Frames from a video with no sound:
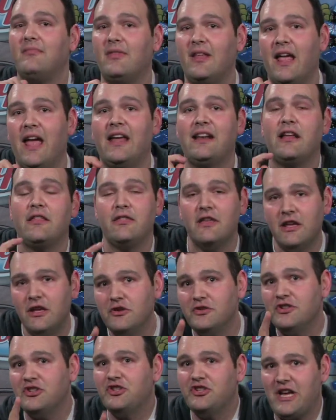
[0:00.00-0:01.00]
And I think you
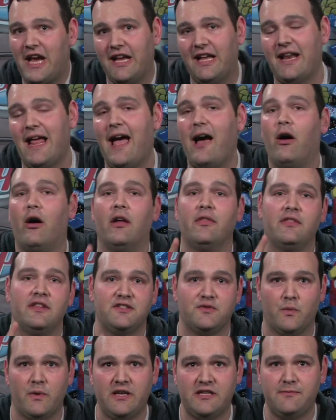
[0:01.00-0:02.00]
should check it out on
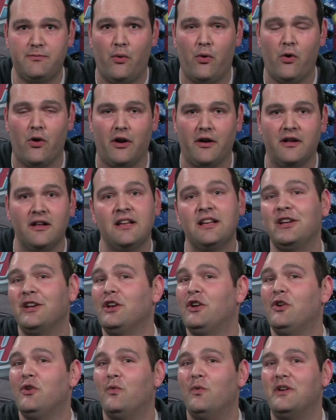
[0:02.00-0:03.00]
this week's board,
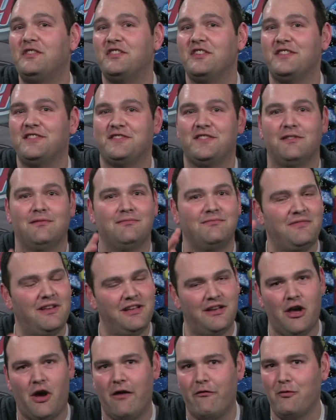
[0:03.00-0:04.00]
which is,
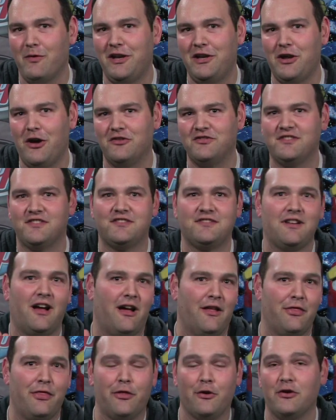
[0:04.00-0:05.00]
everybody knows it's
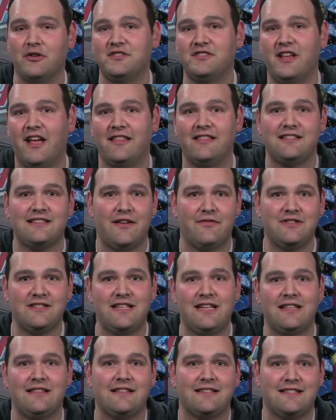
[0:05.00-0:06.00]
on Thursday, the
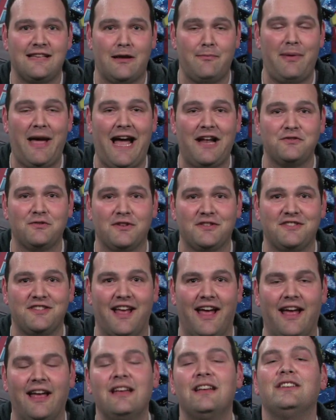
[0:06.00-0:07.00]
17th, is St. Patrick's
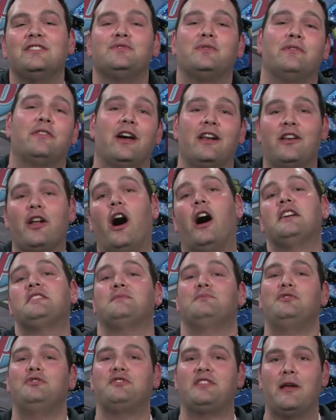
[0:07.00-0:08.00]
Day. So we've got an
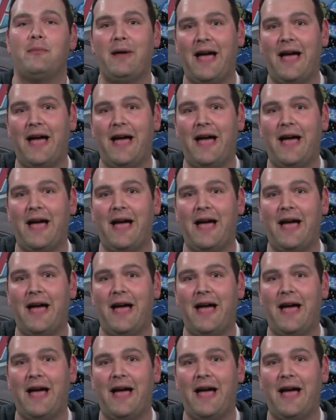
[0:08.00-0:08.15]
awesome new St.